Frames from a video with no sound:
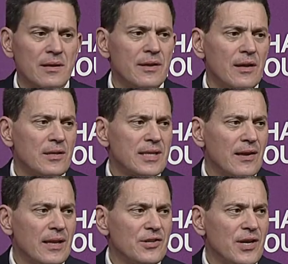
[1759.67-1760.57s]
Uh, the last
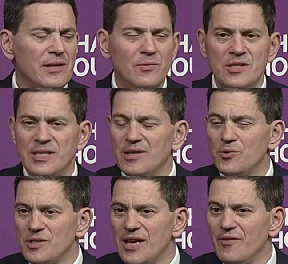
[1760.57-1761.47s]
calculation I did was
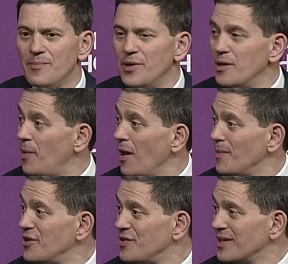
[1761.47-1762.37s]
six or seven per
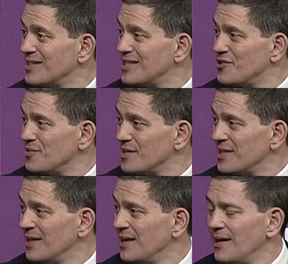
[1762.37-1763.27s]
parliamentary
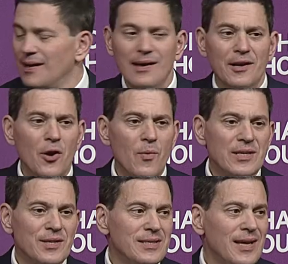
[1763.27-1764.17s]
constituency. No
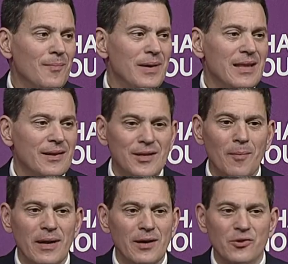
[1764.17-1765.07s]
one is going to tell me that
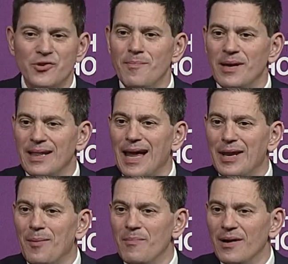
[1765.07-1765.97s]
doubling or trebling
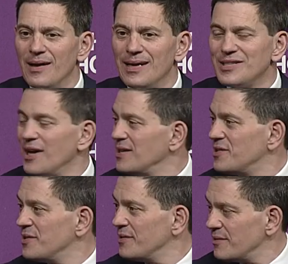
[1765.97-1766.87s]
that number is going
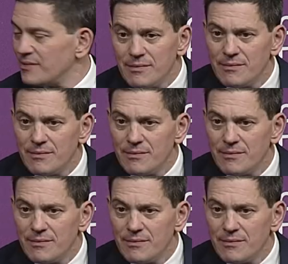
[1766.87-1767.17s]
to.